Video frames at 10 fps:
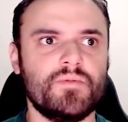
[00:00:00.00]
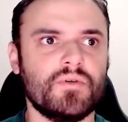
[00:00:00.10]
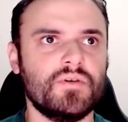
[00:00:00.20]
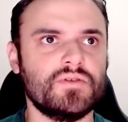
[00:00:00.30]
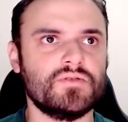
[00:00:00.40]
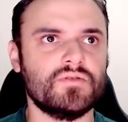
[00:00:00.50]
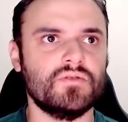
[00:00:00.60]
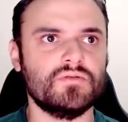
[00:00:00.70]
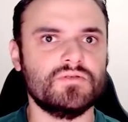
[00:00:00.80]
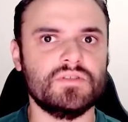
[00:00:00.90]
I'm going to
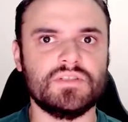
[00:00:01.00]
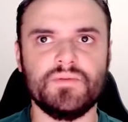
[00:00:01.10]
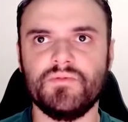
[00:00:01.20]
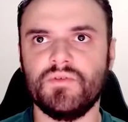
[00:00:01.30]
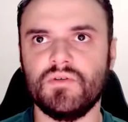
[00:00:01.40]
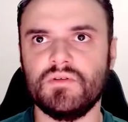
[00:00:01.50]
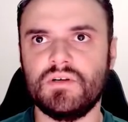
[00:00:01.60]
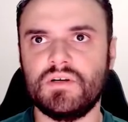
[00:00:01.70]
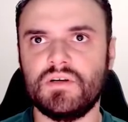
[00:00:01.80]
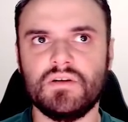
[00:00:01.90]
go to the same
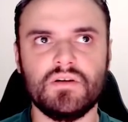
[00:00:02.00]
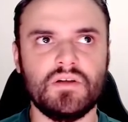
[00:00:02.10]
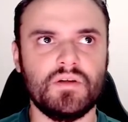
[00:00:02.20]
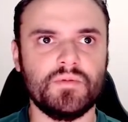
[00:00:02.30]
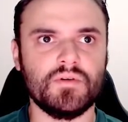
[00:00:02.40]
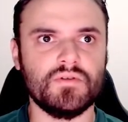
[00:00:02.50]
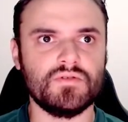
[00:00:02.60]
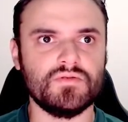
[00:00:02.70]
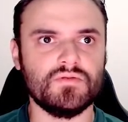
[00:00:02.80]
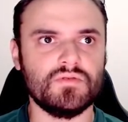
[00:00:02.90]
folder and I'm going to